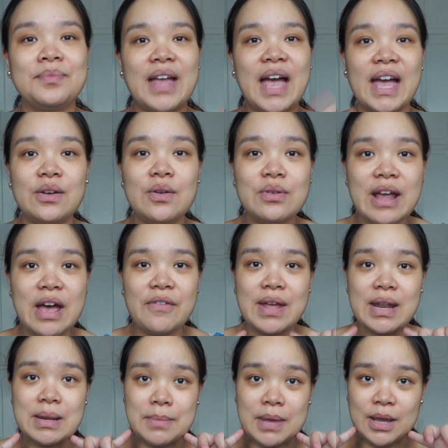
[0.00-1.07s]
I don't have
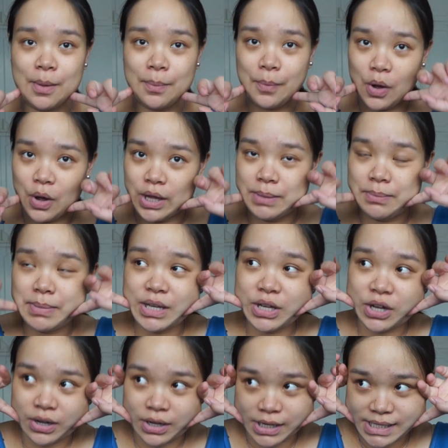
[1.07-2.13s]
any makeup on
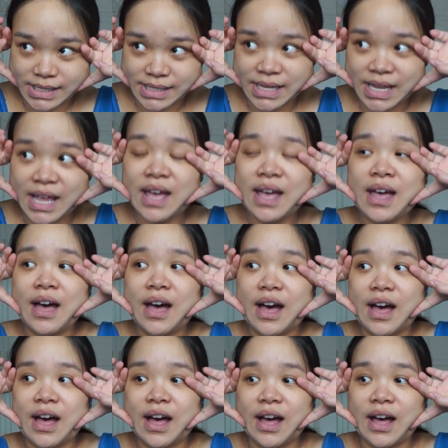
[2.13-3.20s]
because
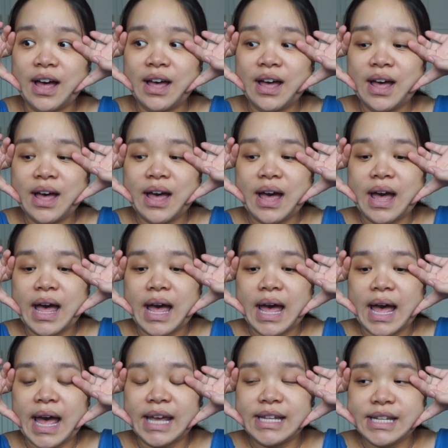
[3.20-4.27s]

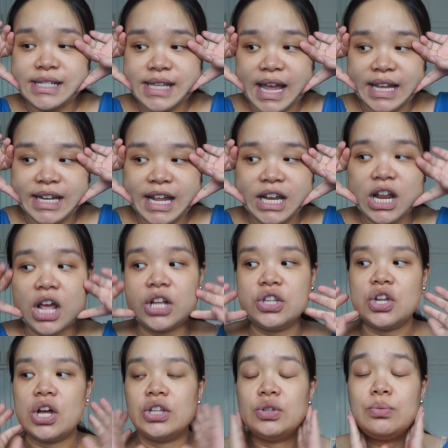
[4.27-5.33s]
I decided
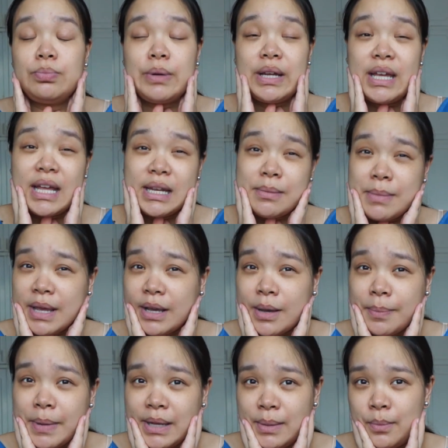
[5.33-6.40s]
not to bring any
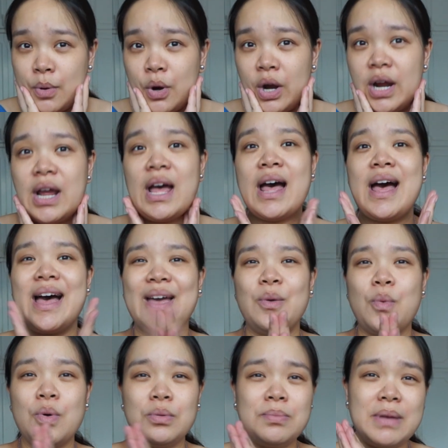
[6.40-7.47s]
makeup anymore. I
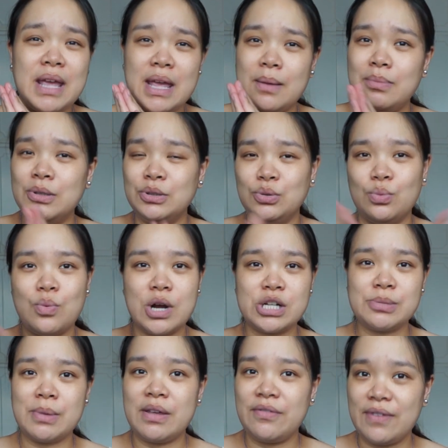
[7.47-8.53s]
won't be able to
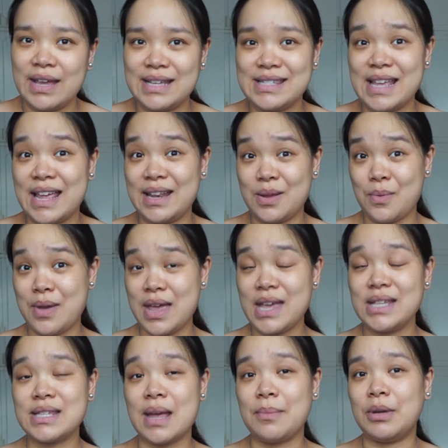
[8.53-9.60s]
wash my face
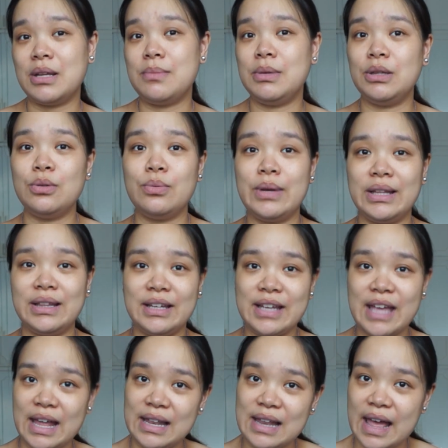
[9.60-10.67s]
anyways. I'm gonna be doing the
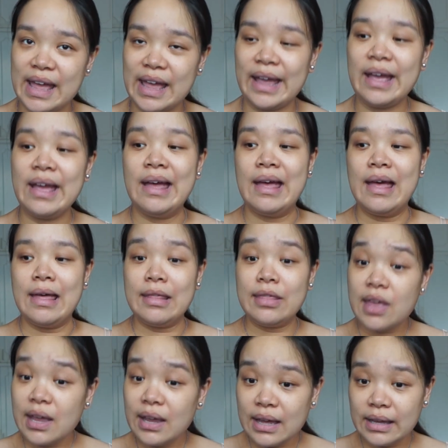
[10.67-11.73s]
get lie
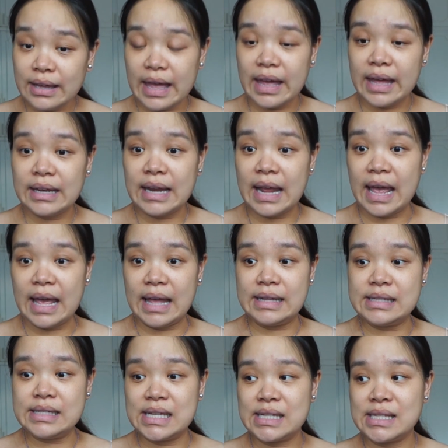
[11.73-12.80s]
thing again, and
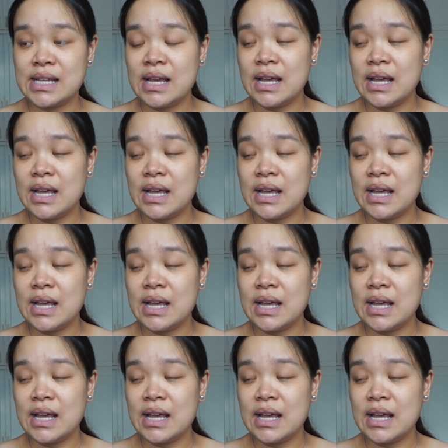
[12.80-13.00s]
since